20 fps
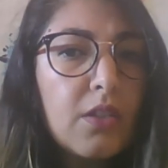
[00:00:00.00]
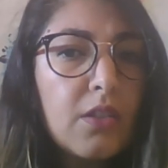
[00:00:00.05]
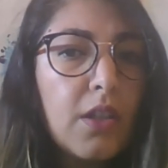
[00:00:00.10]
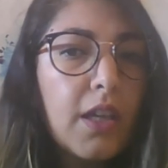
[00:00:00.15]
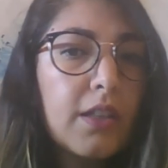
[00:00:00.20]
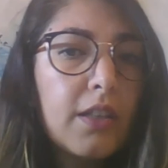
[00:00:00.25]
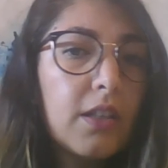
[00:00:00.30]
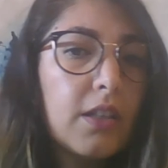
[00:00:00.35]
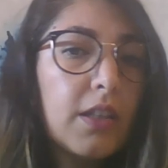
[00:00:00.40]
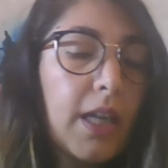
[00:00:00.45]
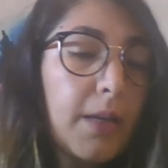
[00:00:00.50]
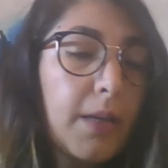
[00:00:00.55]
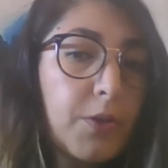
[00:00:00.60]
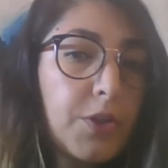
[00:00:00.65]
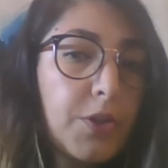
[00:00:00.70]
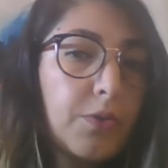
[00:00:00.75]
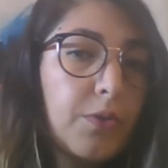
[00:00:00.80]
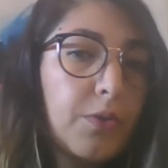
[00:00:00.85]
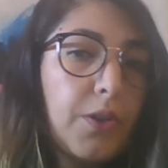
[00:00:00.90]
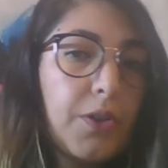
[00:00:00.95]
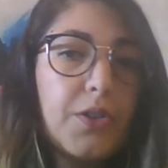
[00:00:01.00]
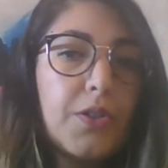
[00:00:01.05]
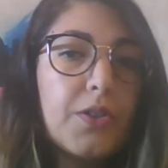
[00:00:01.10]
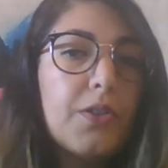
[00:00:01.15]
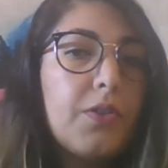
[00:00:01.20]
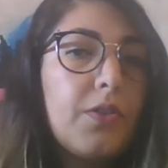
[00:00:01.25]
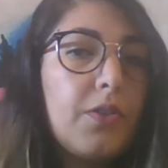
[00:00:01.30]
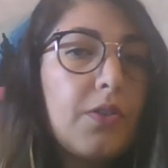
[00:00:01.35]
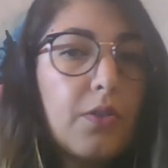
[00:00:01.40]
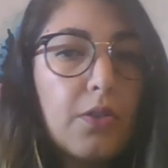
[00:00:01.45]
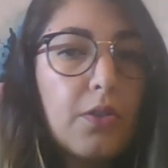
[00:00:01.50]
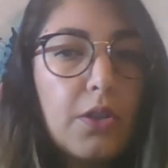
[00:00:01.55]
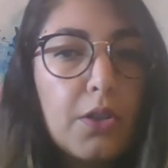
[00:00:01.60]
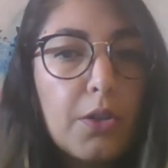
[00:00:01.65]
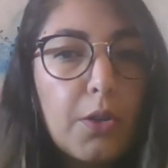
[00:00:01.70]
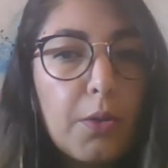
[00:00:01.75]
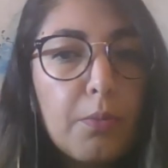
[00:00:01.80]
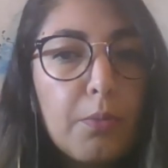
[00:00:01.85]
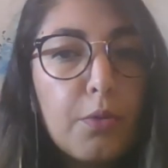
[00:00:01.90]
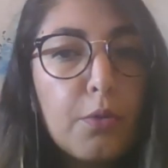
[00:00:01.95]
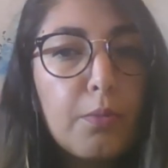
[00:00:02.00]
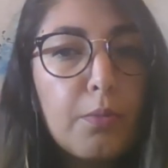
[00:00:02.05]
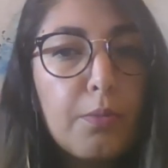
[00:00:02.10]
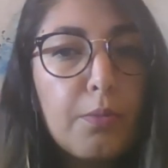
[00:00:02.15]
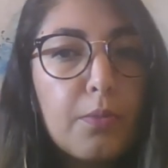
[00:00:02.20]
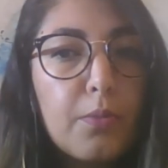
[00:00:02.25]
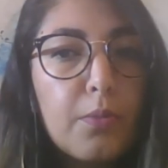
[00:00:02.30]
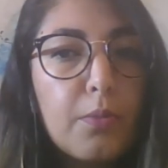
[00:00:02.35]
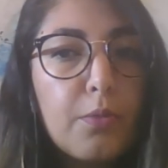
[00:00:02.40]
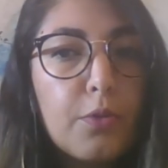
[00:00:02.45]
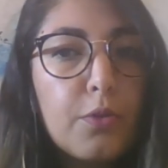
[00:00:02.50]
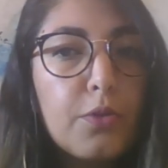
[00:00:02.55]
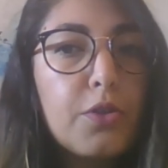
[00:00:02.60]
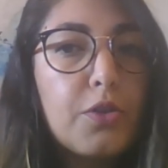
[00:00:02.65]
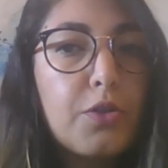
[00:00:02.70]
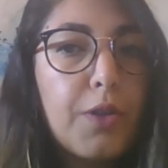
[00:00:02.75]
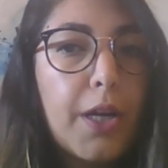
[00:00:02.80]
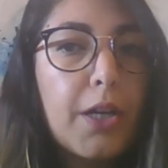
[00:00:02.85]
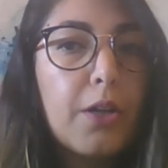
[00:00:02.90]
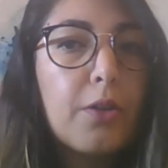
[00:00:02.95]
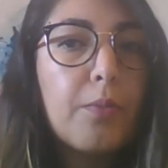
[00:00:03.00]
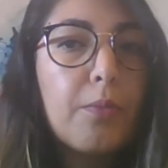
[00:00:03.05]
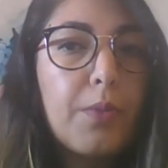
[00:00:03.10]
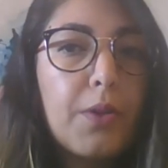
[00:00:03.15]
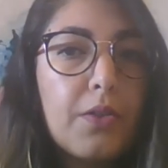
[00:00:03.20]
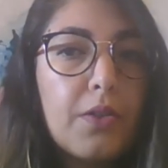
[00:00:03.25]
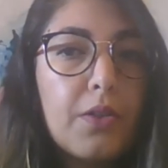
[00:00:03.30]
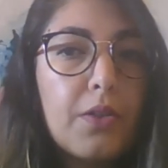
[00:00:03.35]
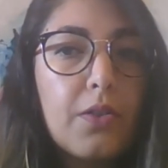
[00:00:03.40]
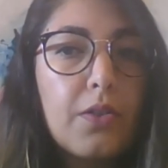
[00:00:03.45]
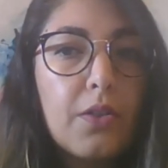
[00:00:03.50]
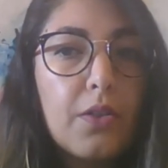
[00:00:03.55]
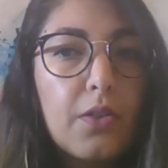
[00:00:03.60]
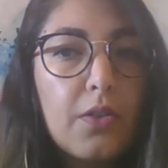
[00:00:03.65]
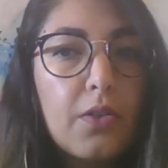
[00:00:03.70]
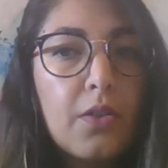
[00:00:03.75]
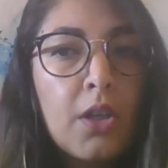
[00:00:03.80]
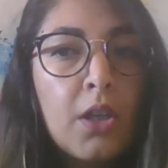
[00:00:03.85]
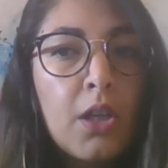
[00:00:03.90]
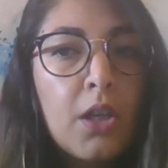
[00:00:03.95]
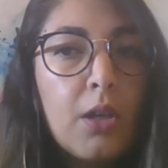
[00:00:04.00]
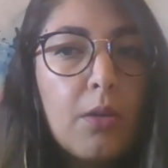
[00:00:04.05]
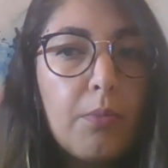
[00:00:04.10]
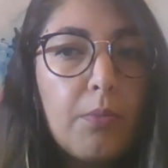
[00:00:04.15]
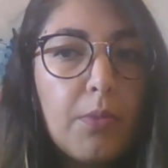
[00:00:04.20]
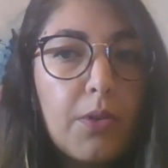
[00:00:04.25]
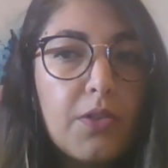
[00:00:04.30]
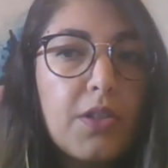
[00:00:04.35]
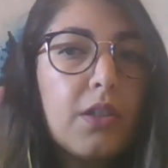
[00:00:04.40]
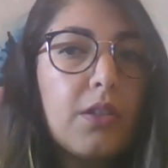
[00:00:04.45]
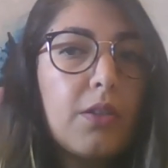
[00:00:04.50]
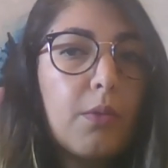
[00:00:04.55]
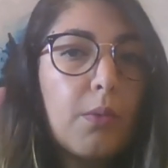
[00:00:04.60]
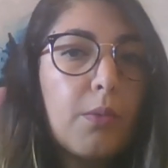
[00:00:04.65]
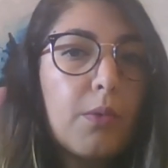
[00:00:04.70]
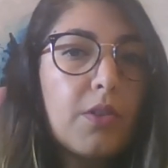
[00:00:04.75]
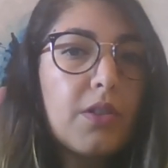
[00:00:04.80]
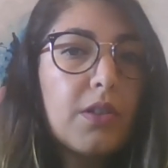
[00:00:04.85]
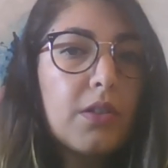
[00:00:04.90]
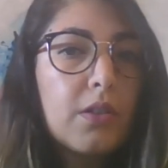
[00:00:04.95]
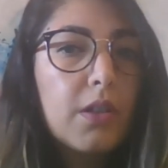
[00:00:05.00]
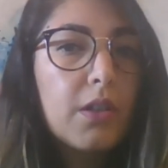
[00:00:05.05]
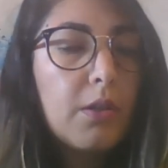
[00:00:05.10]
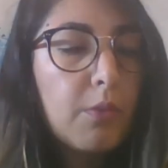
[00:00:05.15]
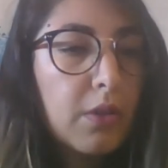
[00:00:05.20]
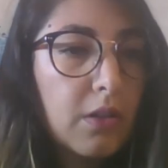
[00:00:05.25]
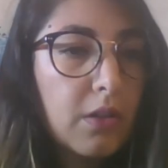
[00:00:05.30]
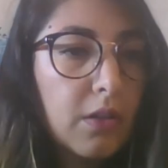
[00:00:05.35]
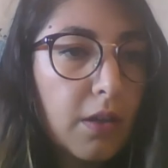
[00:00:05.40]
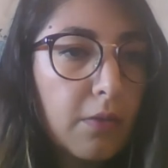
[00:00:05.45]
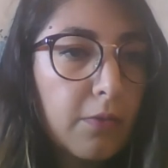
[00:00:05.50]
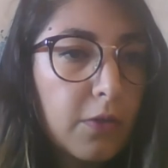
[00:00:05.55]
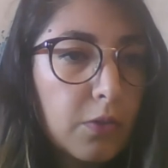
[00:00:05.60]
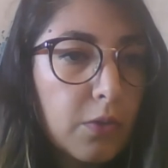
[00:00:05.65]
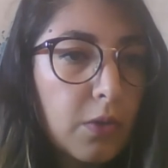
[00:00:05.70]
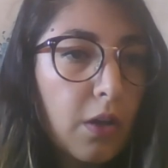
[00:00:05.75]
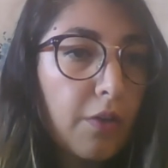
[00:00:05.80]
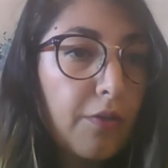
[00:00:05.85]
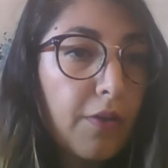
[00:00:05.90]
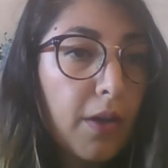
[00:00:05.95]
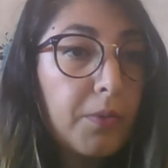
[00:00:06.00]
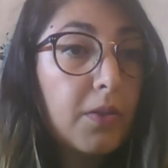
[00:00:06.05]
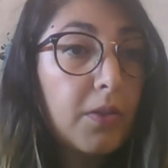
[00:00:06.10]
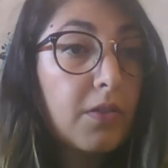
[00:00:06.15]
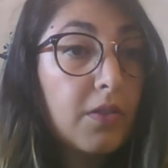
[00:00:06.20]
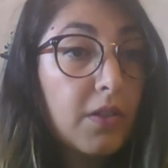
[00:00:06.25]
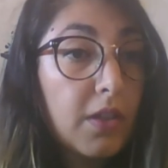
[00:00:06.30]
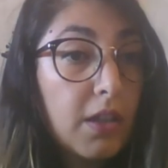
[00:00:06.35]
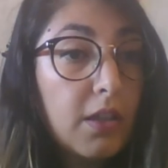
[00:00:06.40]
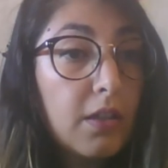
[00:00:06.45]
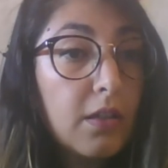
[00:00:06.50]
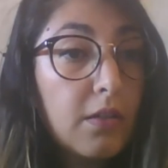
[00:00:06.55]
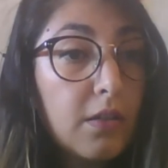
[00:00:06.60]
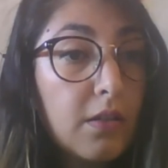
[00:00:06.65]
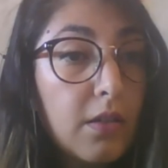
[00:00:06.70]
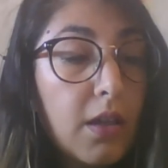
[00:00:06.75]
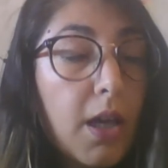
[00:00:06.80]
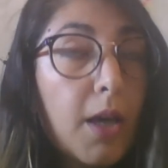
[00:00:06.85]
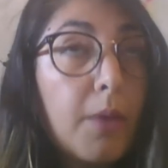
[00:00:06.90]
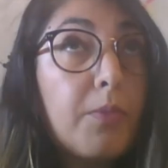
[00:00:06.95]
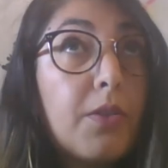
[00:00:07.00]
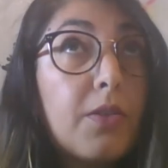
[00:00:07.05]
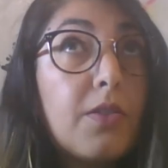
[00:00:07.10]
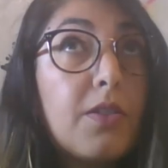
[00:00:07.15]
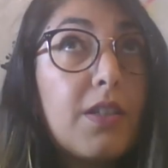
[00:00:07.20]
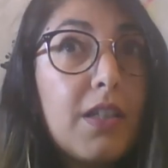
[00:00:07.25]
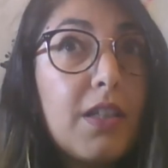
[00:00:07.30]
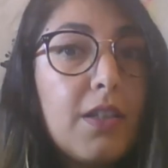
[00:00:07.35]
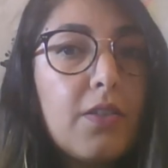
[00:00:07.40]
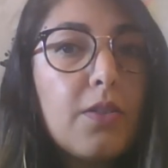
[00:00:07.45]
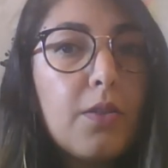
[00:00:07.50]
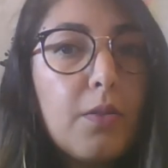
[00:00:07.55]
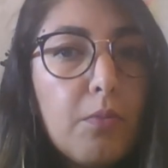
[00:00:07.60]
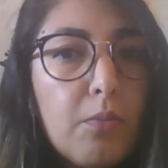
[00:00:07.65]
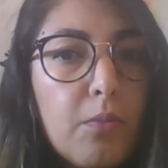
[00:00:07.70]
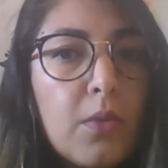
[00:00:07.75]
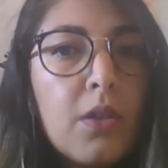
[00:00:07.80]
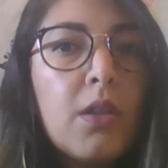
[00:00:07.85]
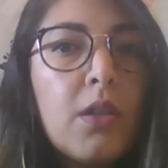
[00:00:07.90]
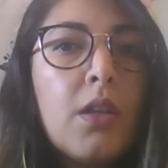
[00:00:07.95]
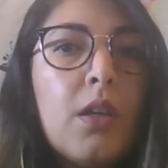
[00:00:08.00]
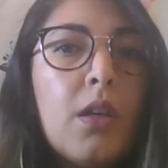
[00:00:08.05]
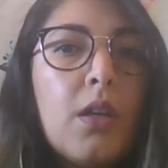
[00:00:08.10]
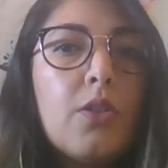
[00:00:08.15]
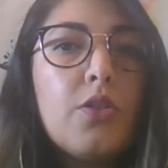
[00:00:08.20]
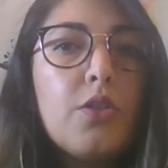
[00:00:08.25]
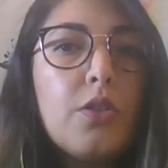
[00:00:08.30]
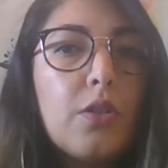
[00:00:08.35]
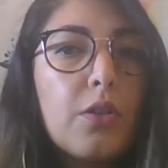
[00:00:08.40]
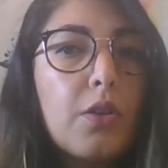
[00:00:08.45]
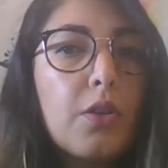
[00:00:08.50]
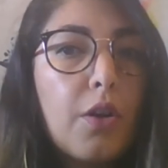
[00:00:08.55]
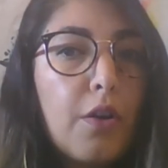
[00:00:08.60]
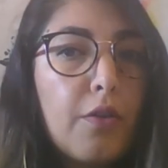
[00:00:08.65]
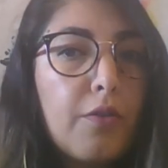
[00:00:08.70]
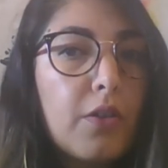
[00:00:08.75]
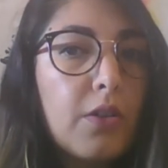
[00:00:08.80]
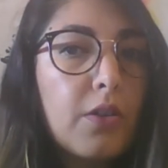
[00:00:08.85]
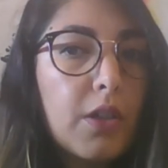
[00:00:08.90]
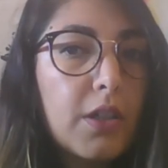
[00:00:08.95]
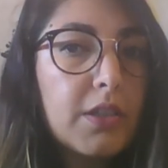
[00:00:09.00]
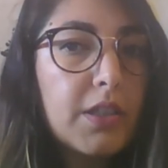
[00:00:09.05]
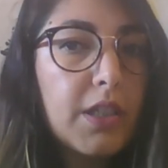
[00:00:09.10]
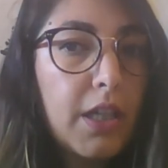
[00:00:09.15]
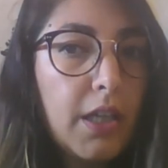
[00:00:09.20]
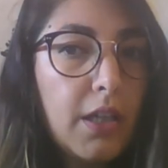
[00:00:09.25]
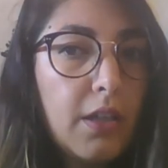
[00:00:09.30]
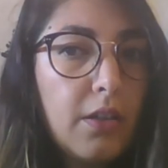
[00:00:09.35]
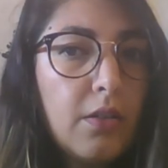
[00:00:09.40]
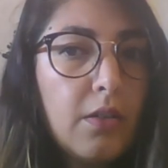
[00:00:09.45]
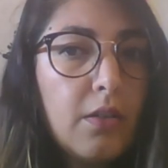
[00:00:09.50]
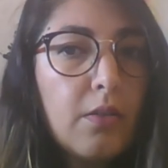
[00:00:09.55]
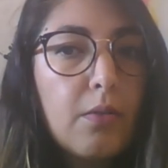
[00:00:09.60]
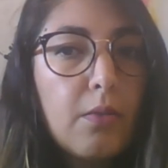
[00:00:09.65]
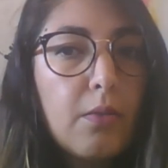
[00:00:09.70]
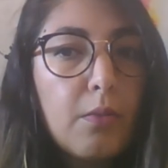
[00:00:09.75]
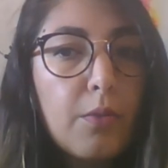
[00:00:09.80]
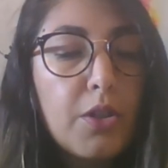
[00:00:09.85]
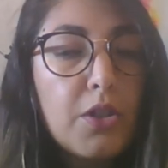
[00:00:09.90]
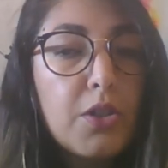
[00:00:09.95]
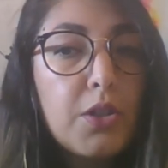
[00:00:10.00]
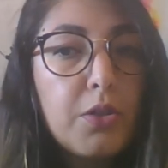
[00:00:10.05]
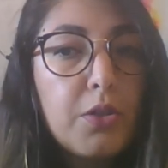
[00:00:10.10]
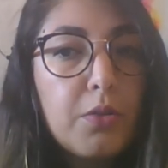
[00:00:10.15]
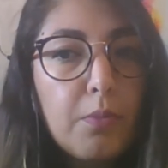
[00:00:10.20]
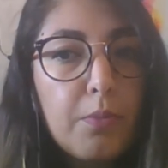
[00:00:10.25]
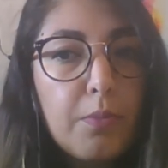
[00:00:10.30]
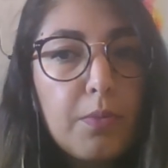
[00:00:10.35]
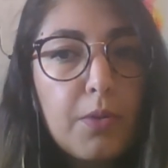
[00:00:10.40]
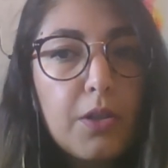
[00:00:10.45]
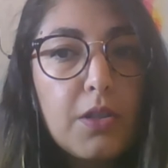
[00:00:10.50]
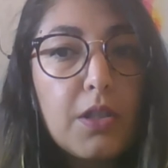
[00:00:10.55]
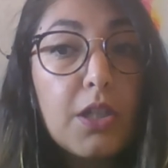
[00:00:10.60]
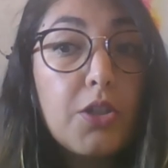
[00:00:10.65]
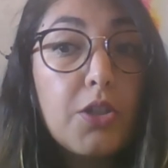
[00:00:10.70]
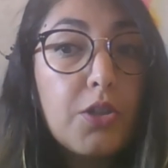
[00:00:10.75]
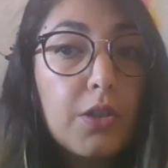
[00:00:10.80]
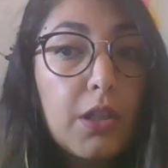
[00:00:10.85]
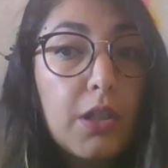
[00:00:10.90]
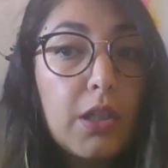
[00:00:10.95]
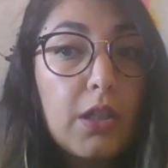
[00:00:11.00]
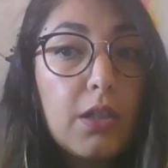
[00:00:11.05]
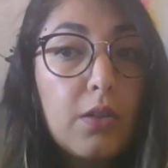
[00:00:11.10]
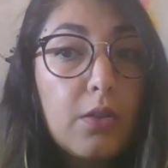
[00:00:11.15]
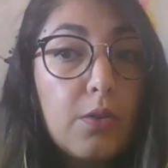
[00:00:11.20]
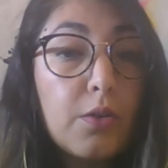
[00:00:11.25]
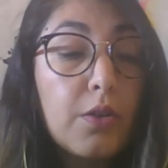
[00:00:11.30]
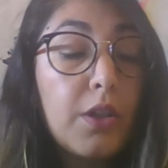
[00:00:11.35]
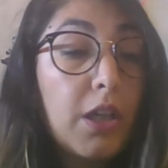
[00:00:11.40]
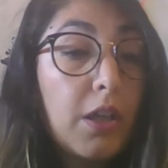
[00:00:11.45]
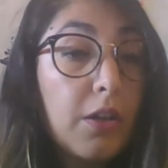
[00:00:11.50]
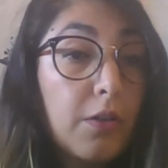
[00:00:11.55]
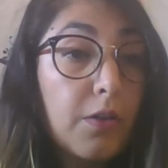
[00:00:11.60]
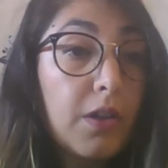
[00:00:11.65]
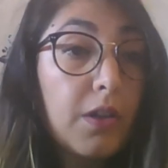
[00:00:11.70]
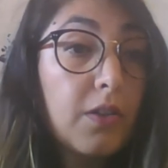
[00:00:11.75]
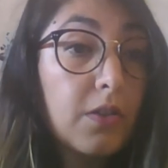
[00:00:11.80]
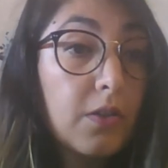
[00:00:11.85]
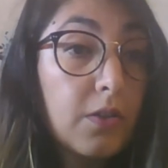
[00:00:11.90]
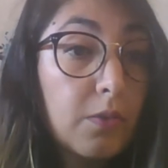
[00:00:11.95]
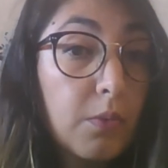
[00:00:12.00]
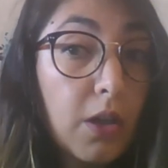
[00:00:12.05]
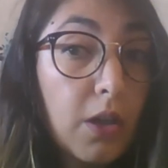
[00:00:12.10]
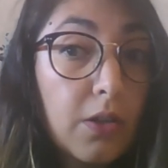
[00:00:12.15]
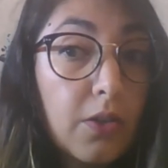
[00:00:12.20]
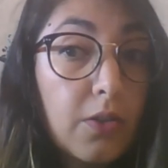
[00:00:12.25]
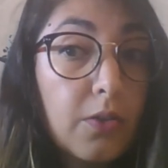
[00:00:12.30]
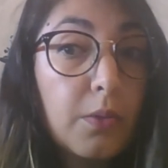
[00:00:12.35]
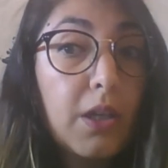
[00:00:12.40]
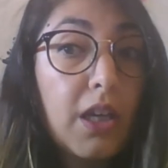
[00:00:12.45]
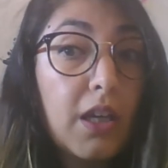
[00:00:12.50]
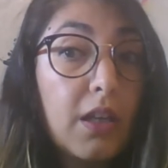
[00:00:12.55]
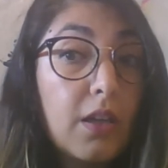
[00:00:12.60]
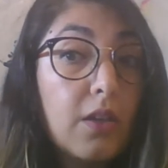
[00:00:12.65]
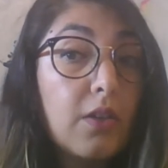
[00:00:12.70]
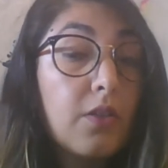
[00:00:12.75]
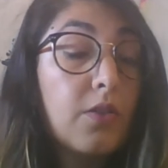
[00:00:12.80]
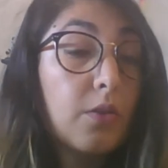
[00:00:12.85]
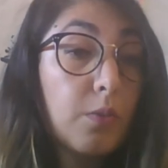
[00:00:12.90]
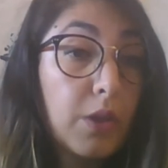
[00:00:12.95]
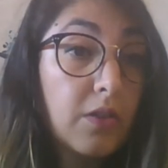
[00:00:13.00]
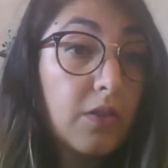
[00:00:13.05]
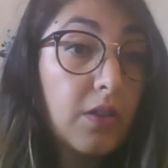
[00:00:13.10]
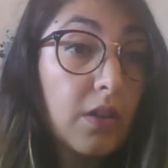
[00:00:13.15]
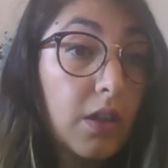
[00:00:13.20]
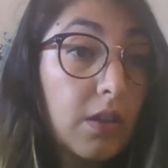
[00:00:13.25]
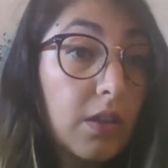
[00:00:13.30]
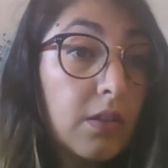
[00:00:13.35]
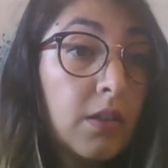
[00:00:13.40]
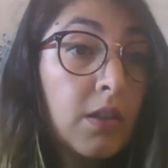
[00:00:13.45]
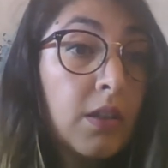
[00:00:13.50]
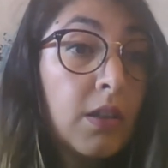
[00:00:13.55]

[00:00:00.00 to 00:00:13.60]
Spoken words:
the labour shortages, you know, put strain on businesses, particularly when we're dealing with a level of absenteeism due to COVID-19, which potentially could increase as well as we head into winter.